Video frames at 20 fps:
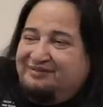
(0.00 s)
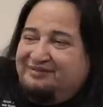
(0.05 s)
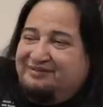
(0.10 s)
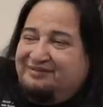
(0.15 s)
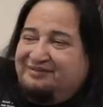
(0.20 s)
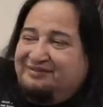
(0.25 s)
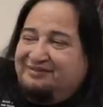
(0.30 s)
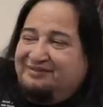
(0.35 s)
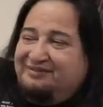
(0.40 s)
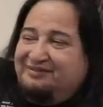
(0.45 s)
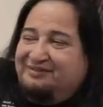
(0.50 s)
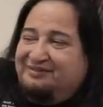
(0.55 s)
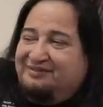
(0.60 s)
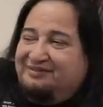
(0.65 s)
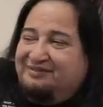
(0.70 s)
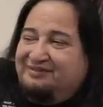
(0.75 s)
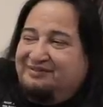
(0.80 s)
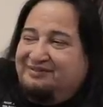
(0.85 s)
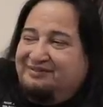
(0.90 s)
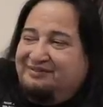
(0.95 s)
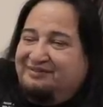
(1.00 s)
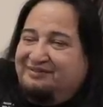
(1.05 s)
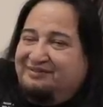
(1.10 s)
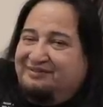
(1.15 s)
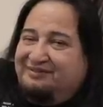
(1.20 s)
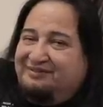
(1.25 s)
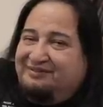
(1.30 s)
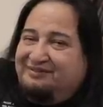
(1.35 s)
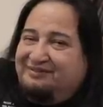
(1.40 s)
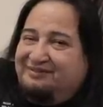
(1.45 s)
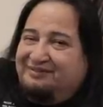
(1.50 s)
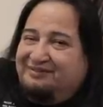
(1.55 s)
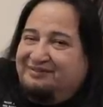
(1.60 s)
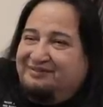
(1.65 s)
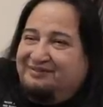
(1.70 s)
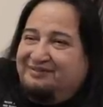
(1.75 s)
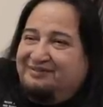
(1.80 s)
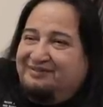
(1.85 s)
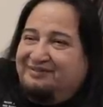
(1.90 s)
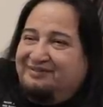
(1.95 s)

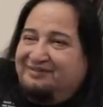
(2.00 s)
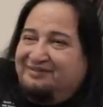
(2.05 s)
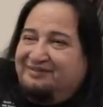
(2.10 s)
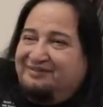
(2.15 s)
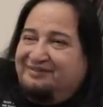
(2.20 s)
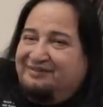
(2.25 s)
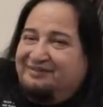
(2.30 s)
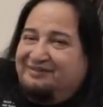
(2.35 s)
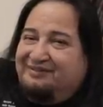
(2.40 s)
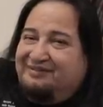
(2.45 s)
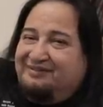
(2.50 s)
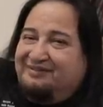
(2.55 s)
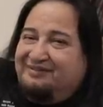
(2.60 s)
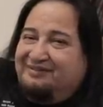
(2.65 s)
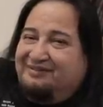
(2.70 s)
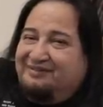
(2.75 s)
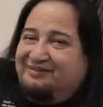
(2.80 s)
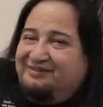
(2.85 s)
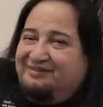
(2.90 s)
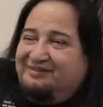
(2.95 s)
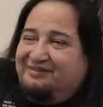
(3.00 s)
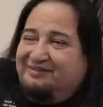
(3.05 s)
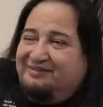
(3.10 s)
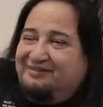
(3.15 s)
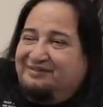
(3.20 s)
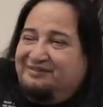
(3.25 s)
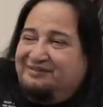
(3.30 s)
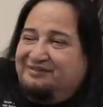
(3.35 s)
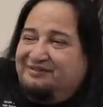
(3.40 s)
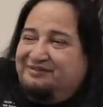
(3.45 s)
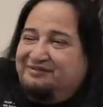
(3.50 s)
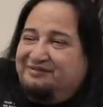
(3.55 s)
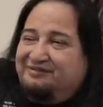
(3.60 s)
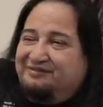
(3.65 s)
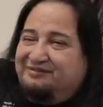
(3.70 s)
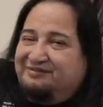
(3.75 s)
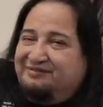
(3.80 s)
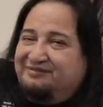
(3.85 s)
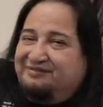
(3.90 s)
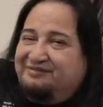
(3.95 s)

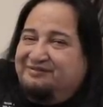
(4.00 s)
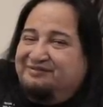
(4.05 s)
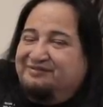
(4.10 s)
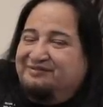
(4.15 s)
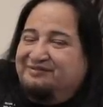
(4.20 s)
No words are spoken by the person on screen.